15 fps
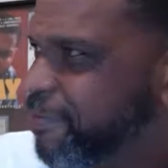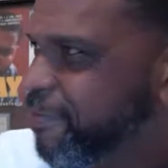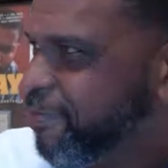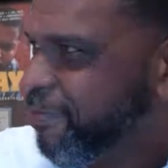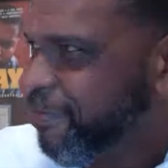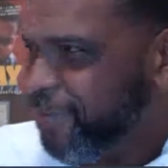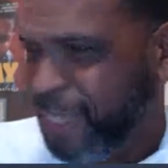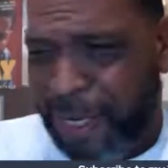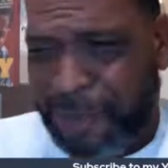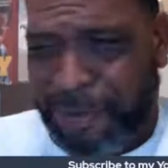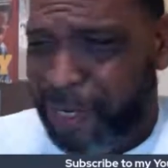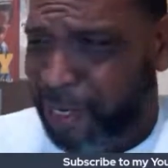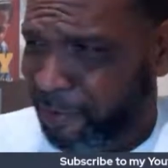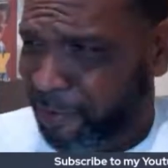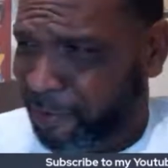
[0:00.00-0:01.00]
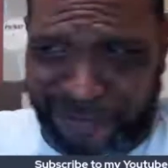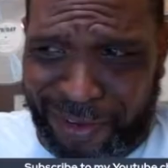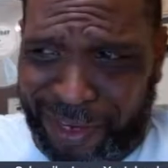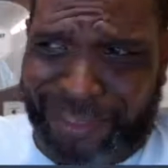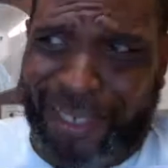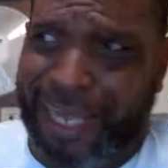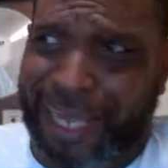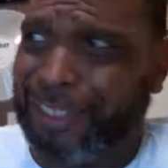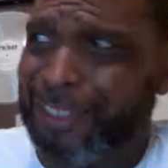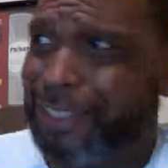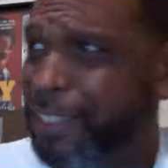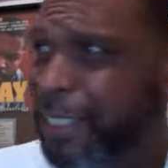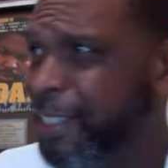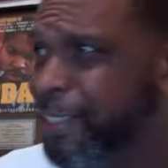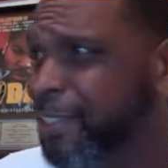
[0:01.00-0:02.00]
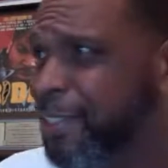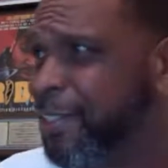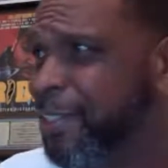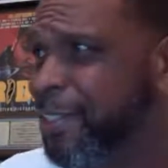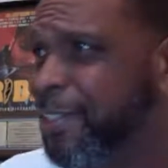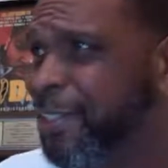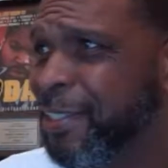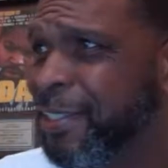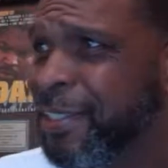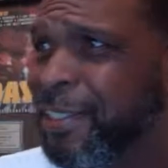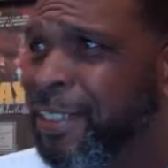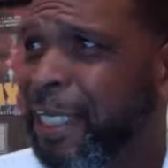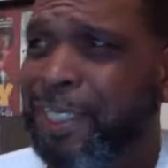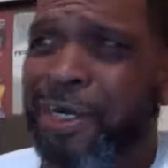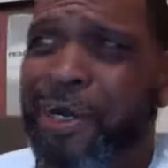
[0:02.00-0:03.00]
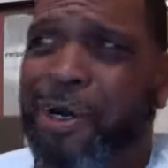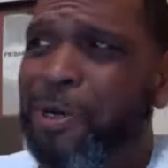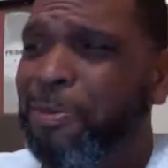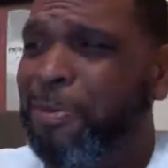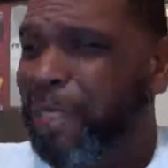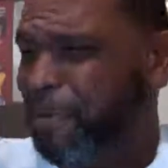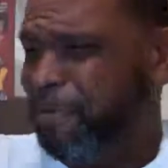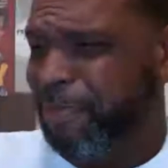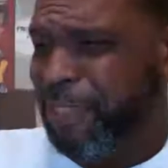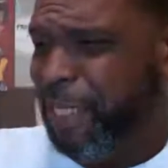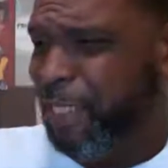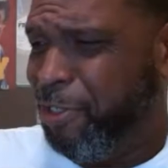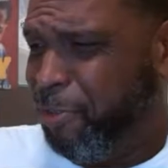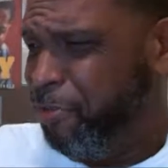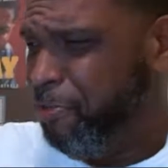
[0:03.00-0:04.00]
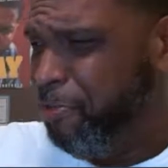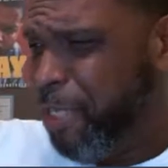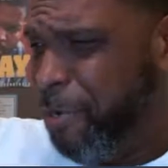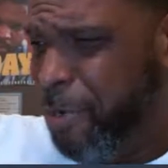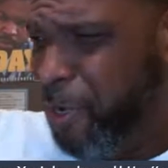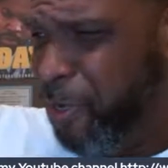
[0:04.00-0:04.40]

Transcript: I mean, fuck that shit. They called me up, say, Luke, come on over to